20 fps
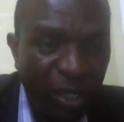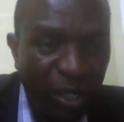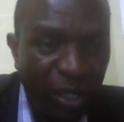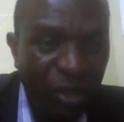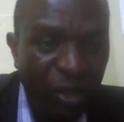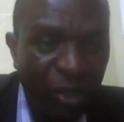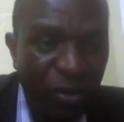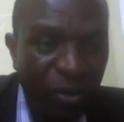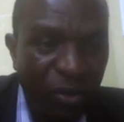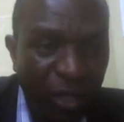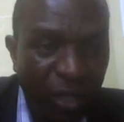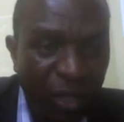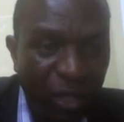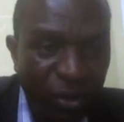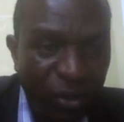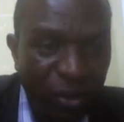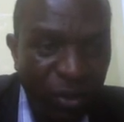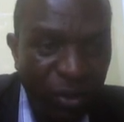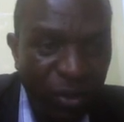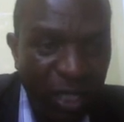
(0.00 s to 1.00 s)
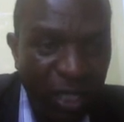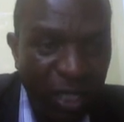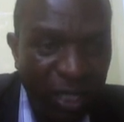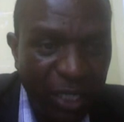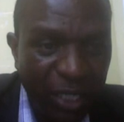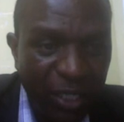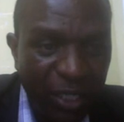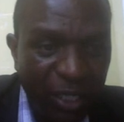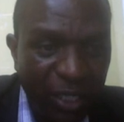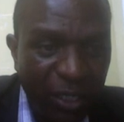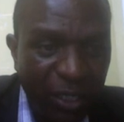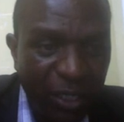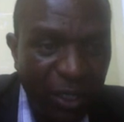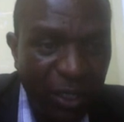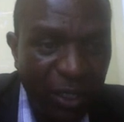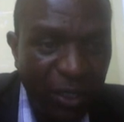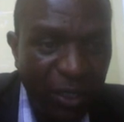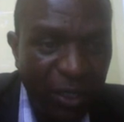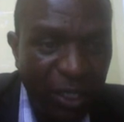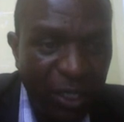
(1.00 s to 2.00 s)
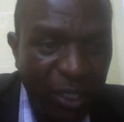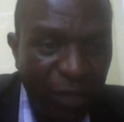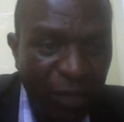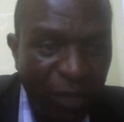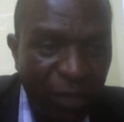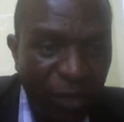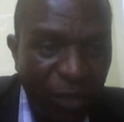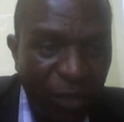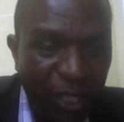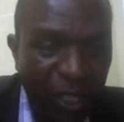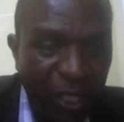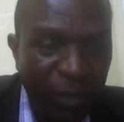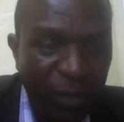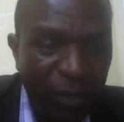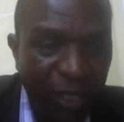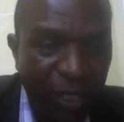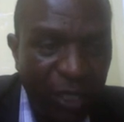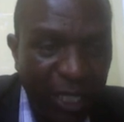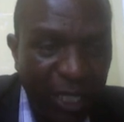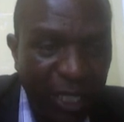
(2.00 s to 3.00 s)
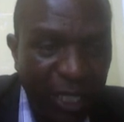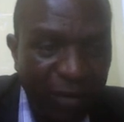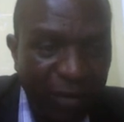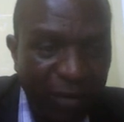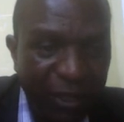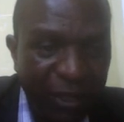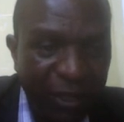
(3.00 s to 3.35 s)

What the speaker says: You can choose here teaching week 7.